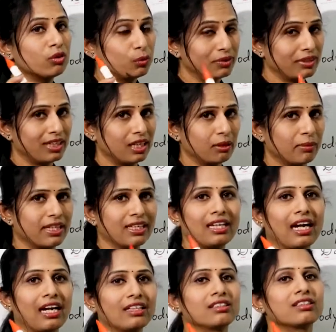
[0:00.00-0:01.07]
the word limit
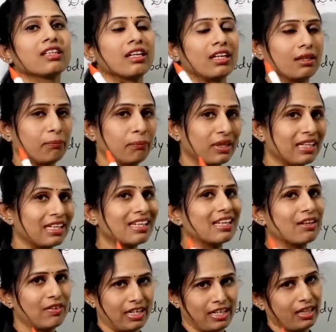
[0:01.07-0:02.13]
that's being
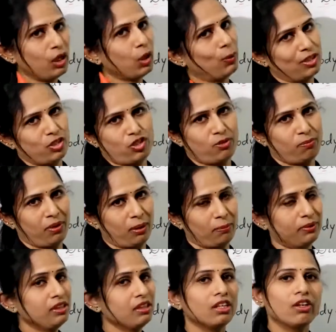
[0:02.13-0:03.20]
given in the question
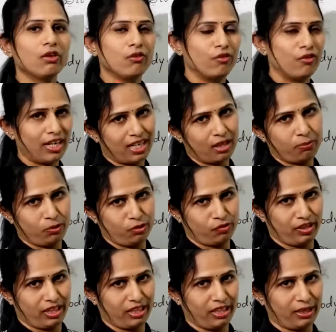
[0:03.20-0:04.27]
paper very
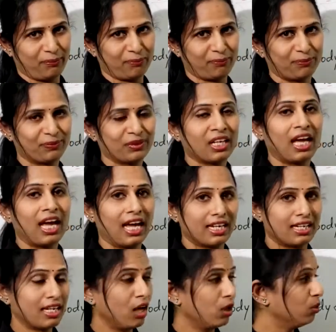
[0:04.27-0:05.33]
perfectly.
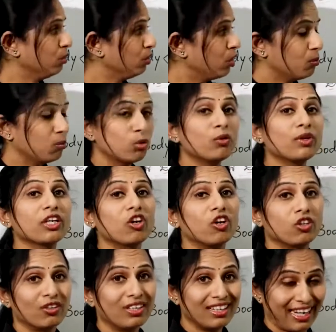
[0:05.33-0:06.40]
And now, moving
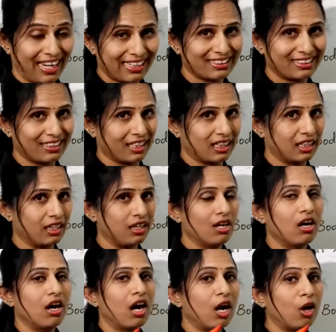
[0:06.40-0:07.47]
on to the next thing.
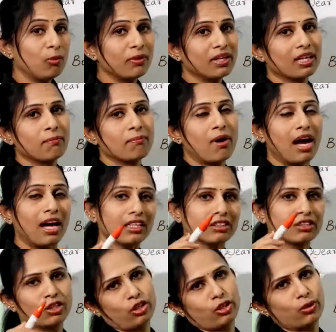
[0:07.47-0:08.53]
How many marks
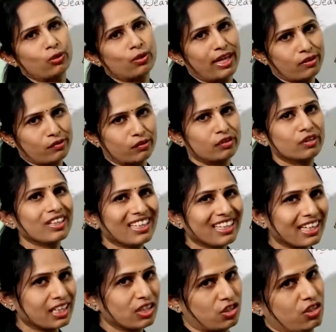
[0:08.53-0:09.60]
you get for
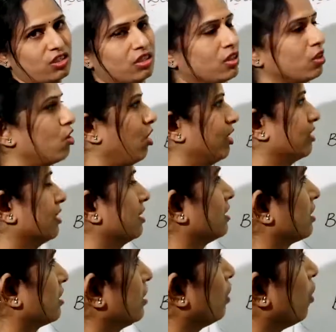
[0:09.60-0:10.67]
each content